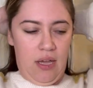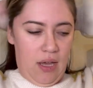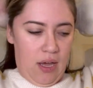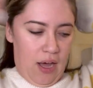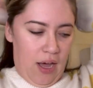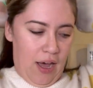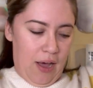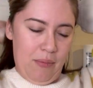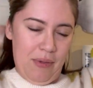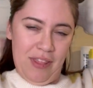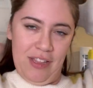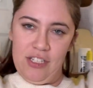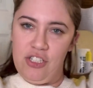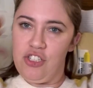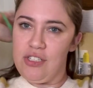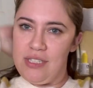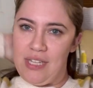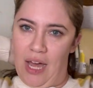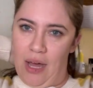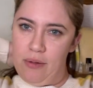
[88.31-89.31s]
And this
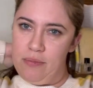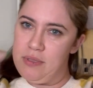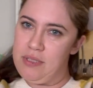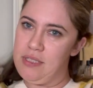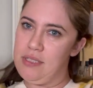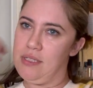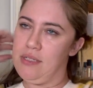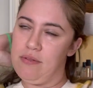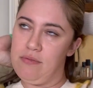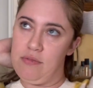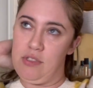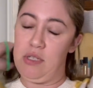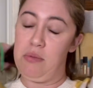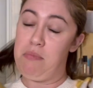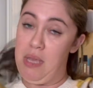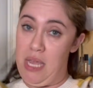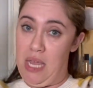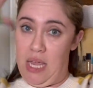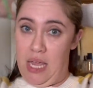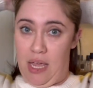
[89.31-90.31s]
just helps, to
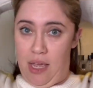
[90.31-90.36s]
me,